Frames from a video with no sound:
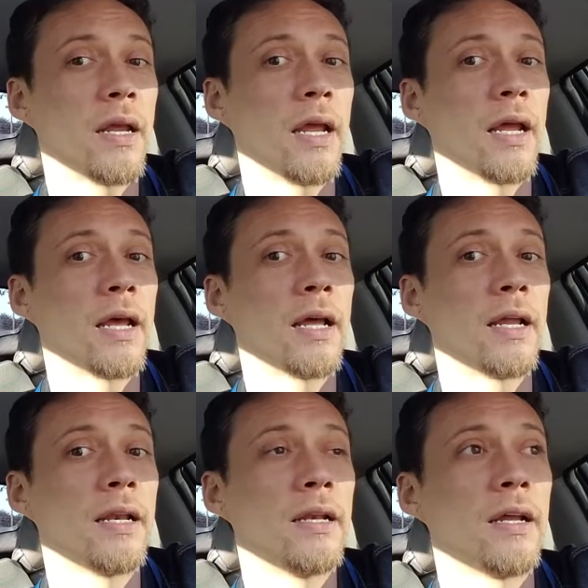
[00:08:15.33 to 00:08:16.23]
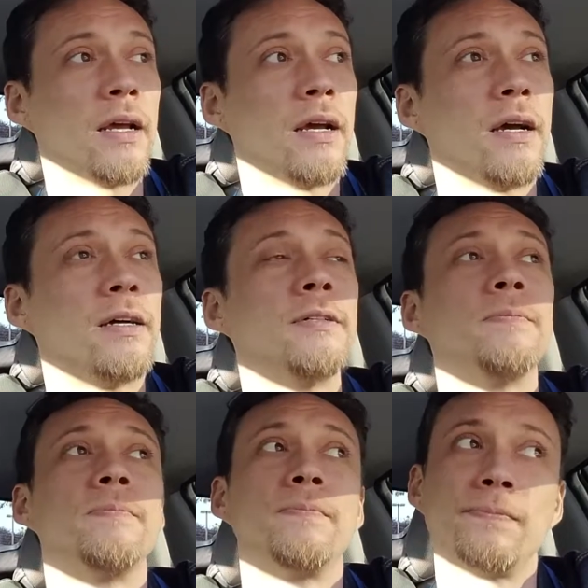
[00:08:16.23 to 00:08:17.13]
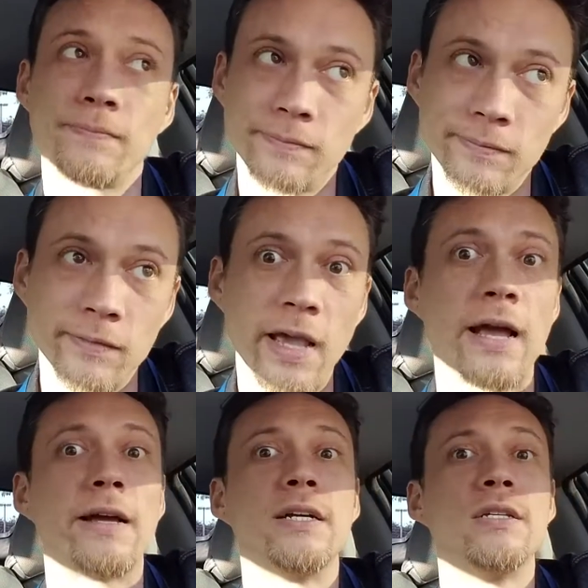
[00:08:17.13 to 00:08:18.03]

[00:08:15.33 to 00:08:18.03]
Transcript: and yeah.